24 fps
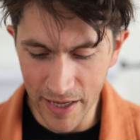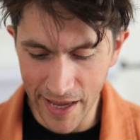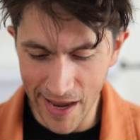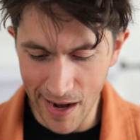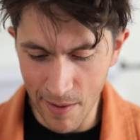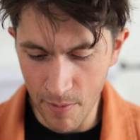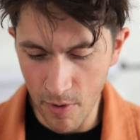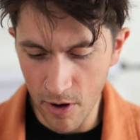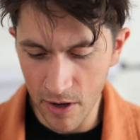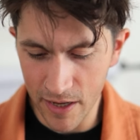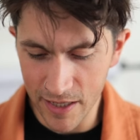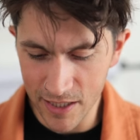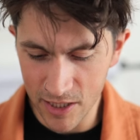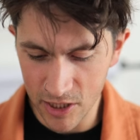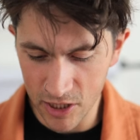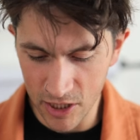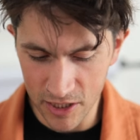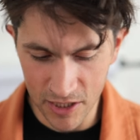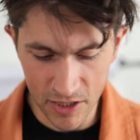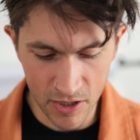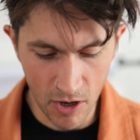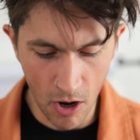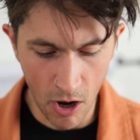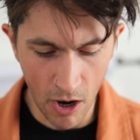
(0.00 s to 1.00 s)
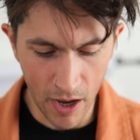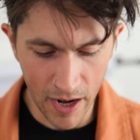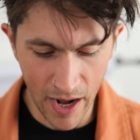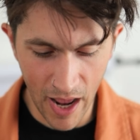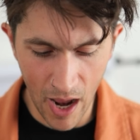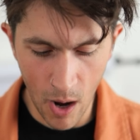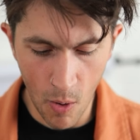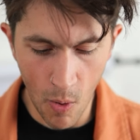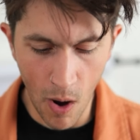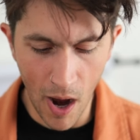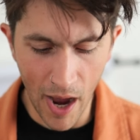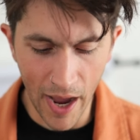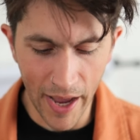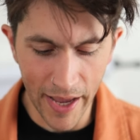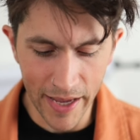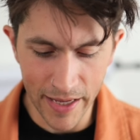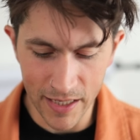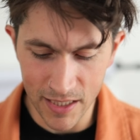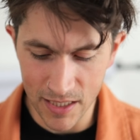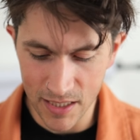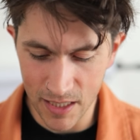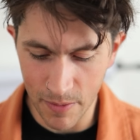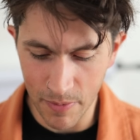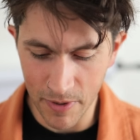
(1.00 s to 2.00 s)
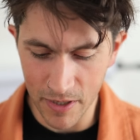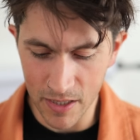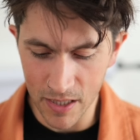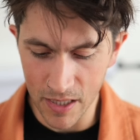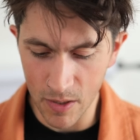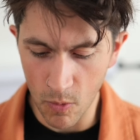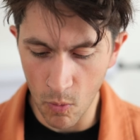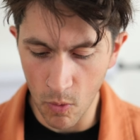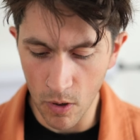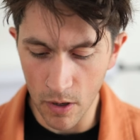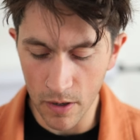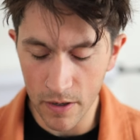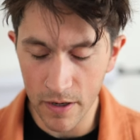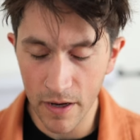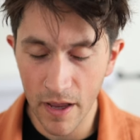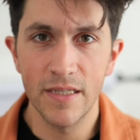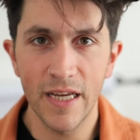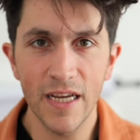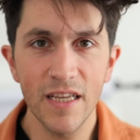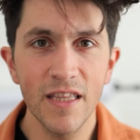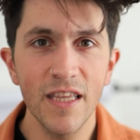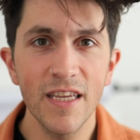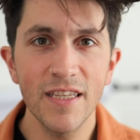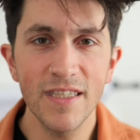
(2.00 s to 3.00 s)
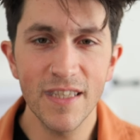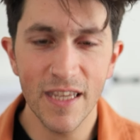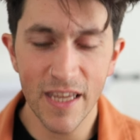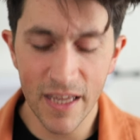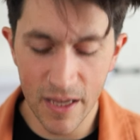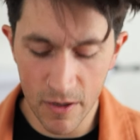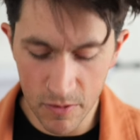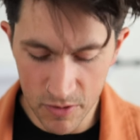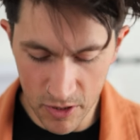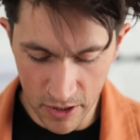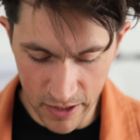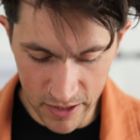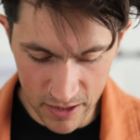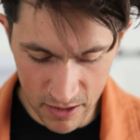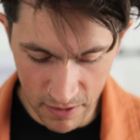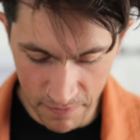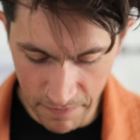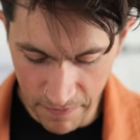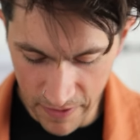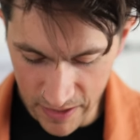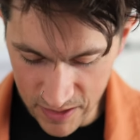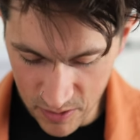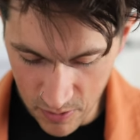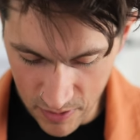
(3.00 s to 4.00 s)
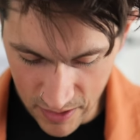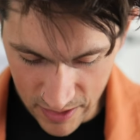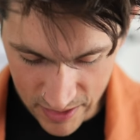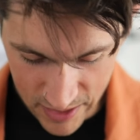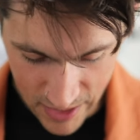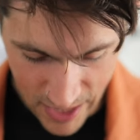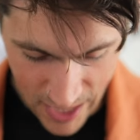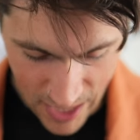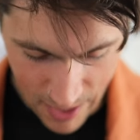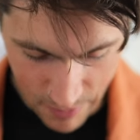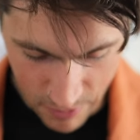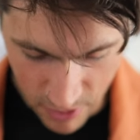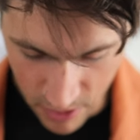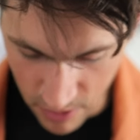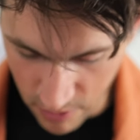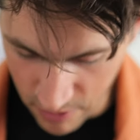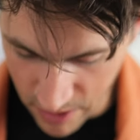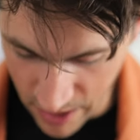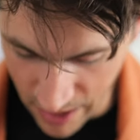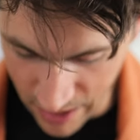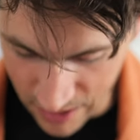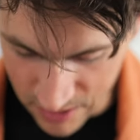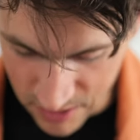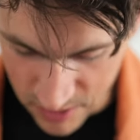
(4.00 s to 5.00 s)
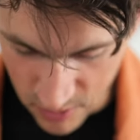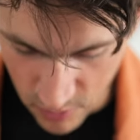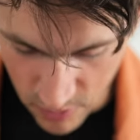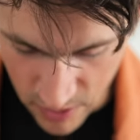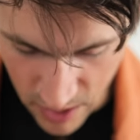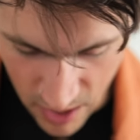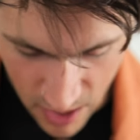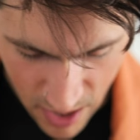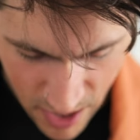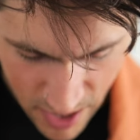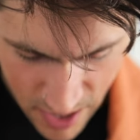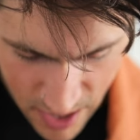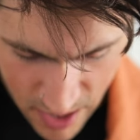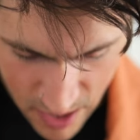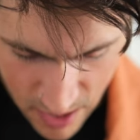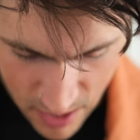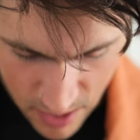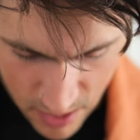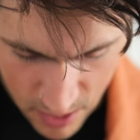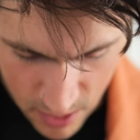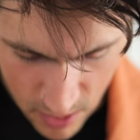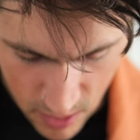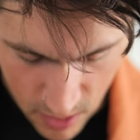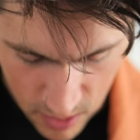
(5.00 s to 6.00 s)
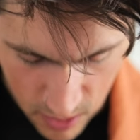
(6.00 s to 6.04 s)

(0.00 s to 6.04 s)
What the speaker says: the camera. It's just not how I typically work. Second thing is the user interface with this camera. Okay, so when I